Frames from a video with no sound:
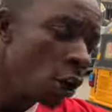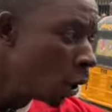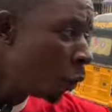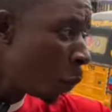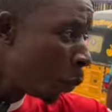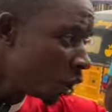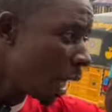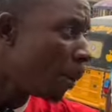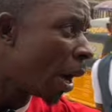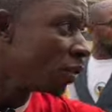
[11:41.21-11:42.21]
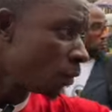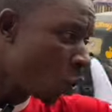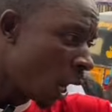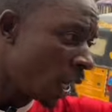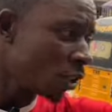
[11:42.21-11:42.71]
If we push them out, this
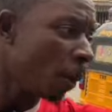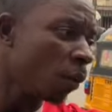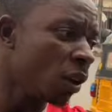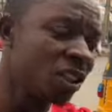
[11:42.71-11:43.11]
coalition